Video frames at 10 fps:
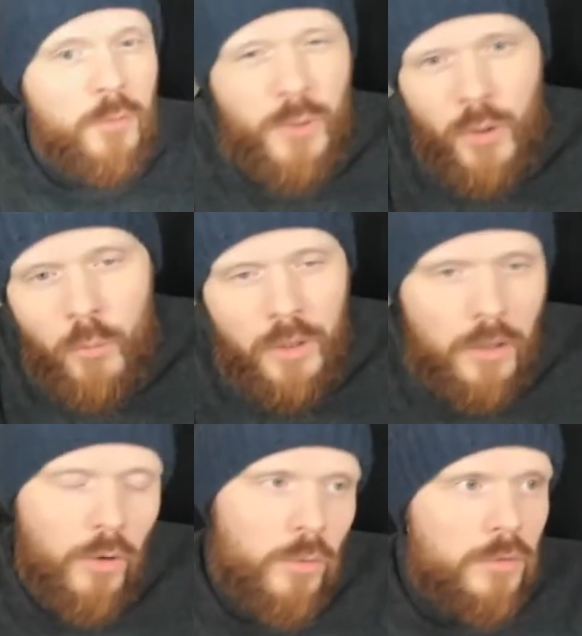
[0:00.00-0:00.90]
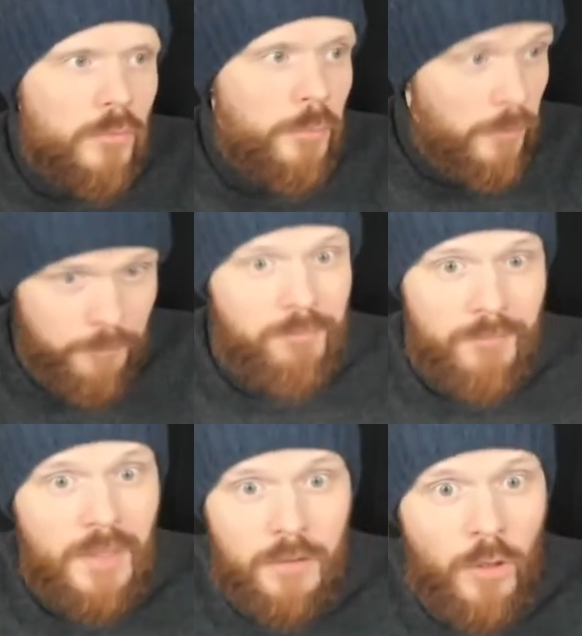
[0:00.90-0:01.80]
we don't want to go
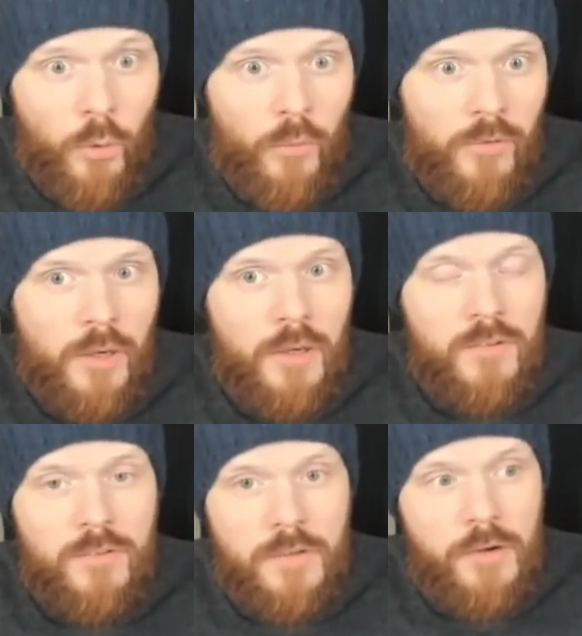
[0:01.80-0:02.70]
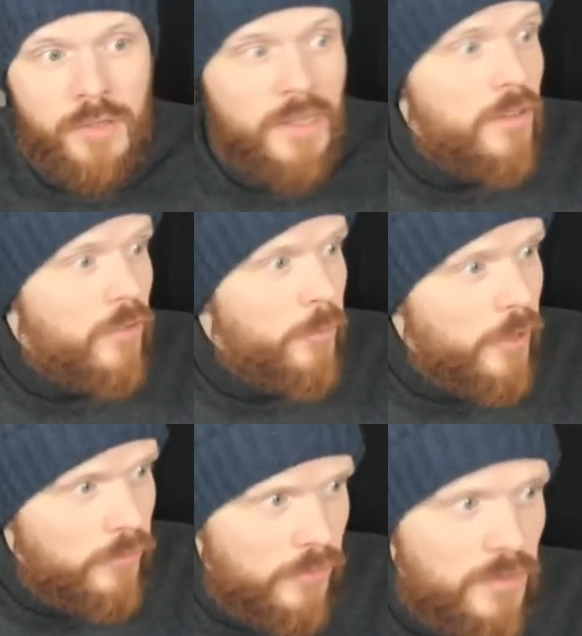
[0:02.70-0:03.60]
lower than necessary either
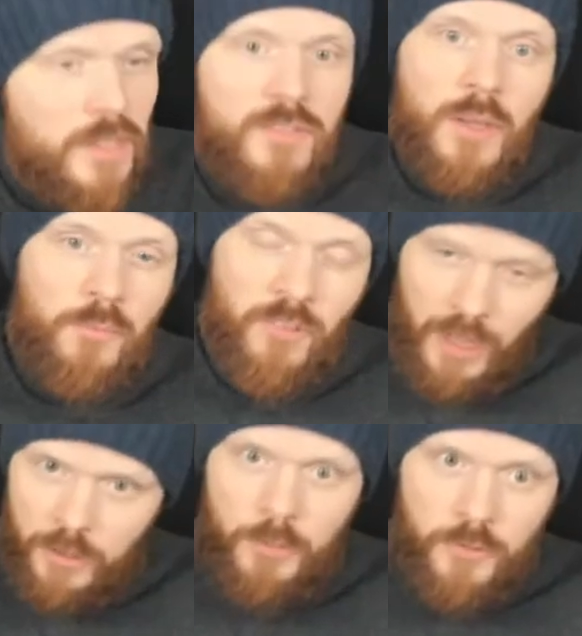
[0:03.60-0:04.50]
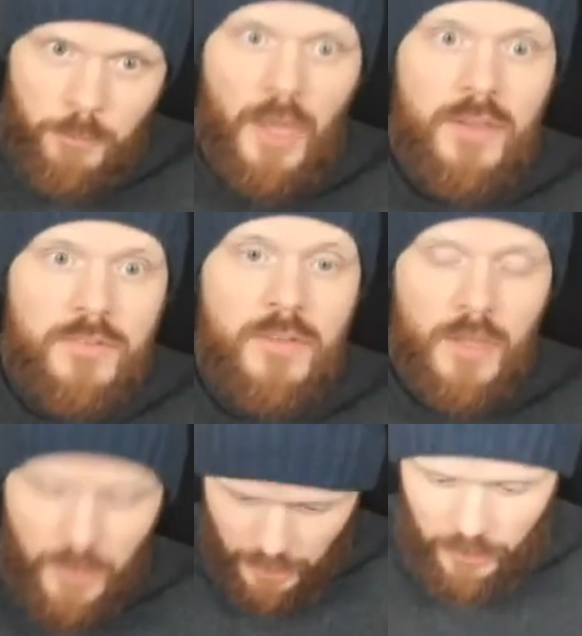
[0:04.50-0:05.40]
because it eats up valuable space
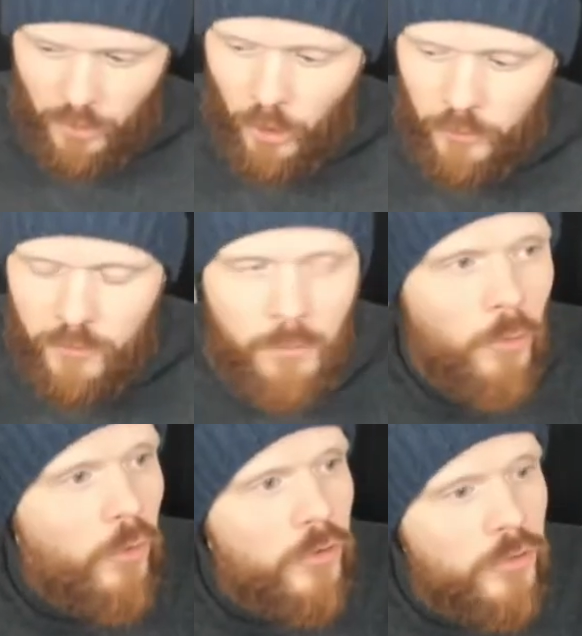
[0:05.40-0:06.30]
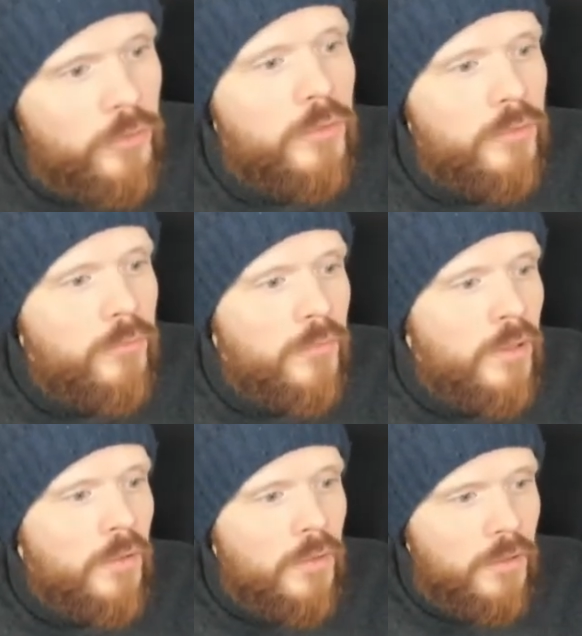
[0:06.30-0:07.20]
and it costs more to
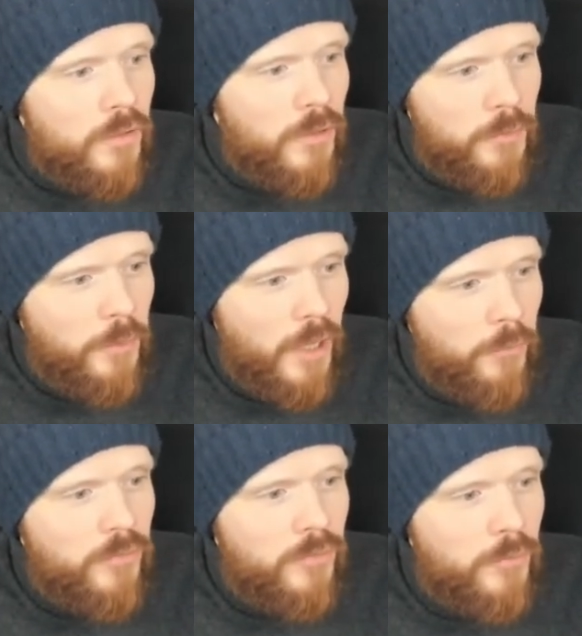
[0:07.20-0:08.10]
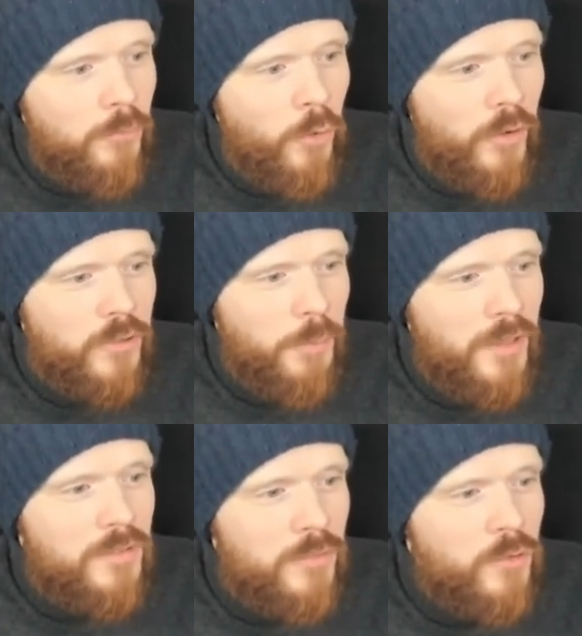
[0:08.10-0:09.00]
it, it becomes more
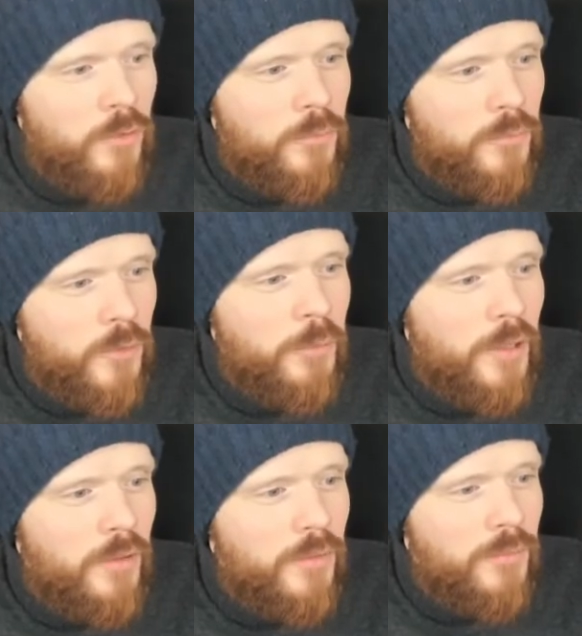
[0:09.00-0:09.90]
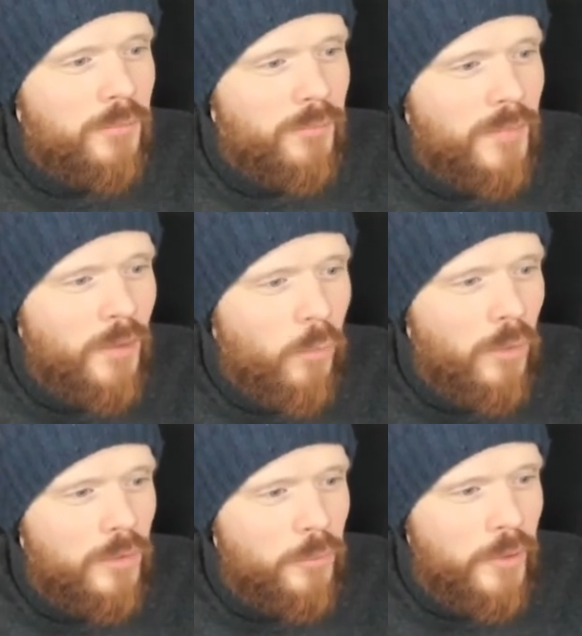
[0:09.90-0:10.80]
expensive to to build a
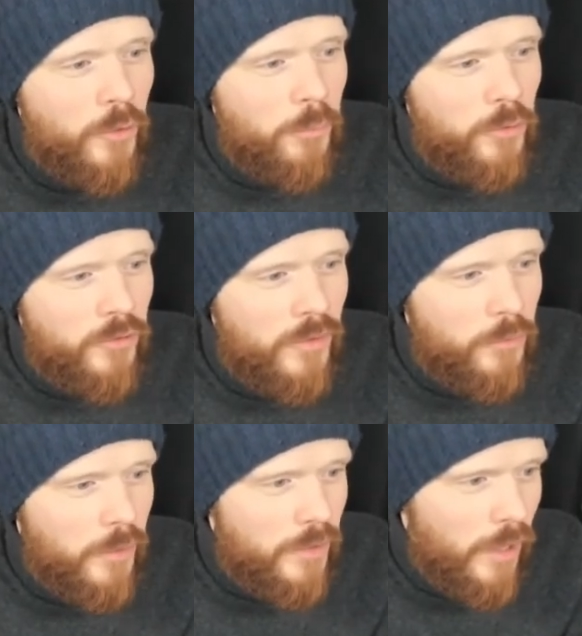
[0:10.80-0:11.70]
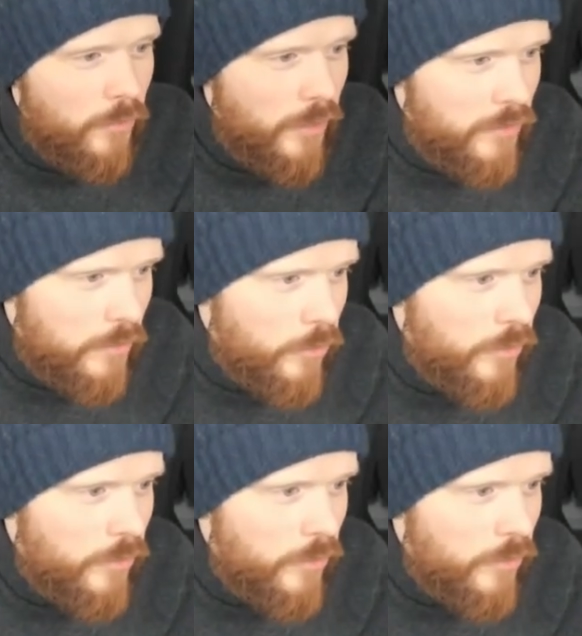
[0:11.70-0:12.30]
wall where you push this one down as low